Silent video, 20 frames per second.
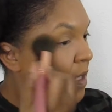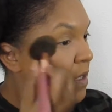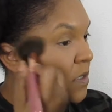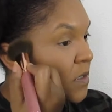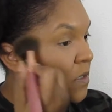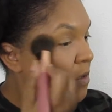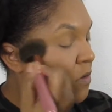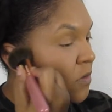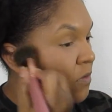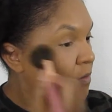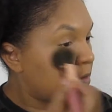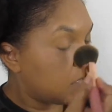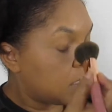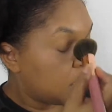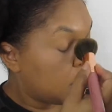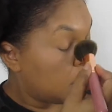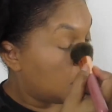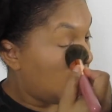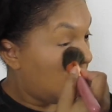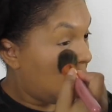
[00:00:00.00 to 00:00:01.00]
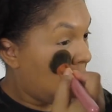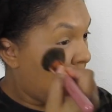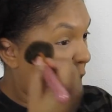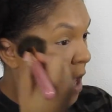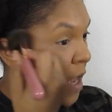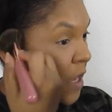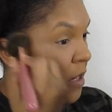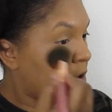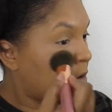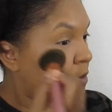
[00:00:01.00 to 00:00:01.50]

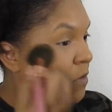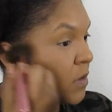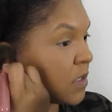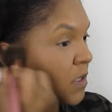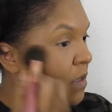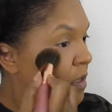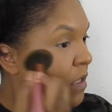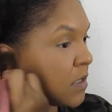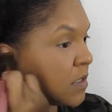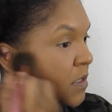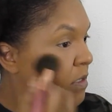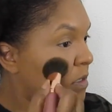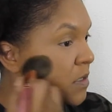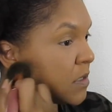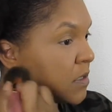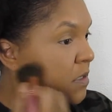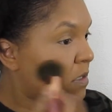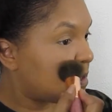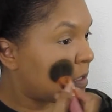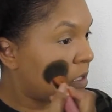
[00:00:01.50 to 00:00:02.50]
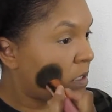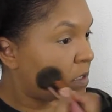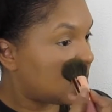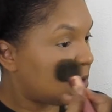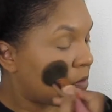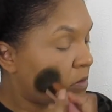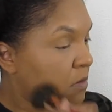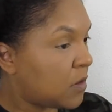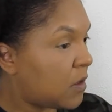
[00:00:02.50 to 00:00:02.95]
I don't want to let it set too